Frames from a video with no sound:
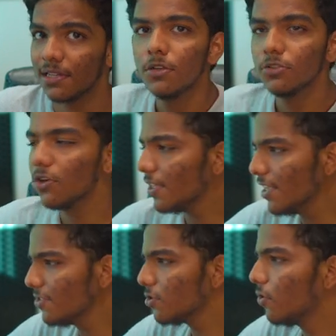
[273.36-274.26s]
So I think
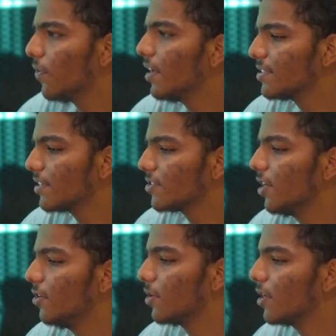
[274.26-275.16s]
so far it's actually
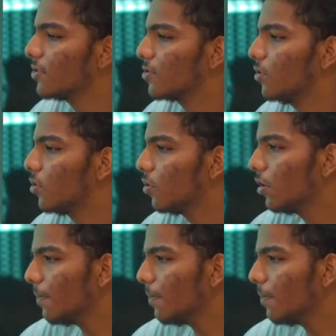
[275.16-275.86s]
looking so good,